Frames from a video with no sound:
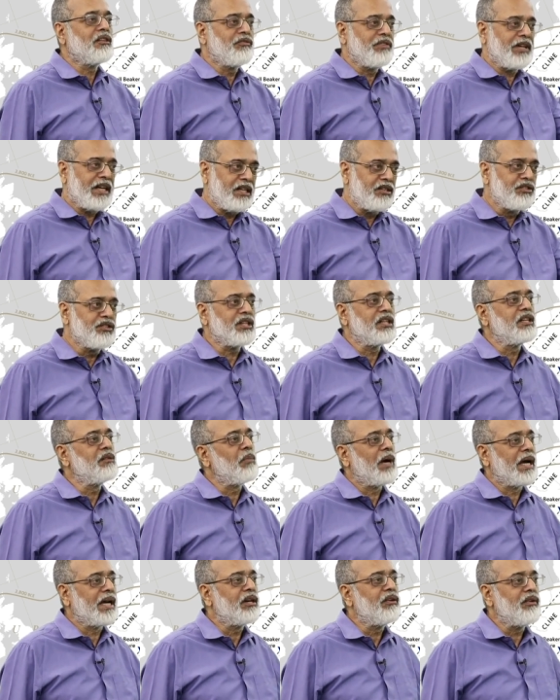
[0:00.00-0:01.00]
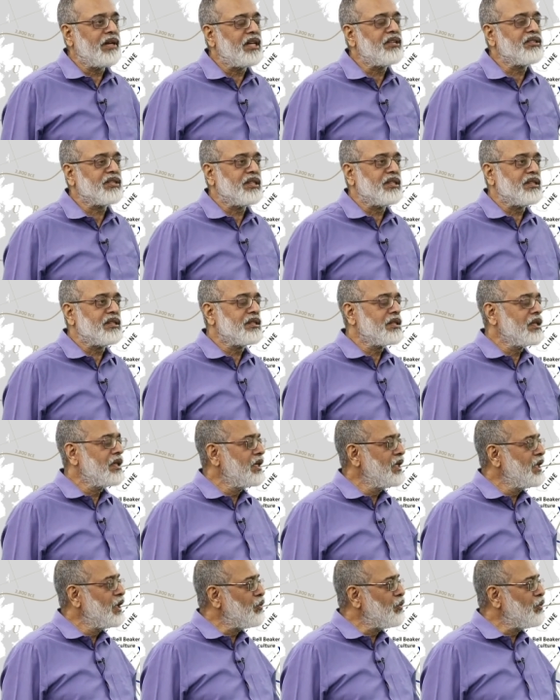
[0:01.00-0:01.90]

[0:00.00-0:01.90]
of ancient migrations,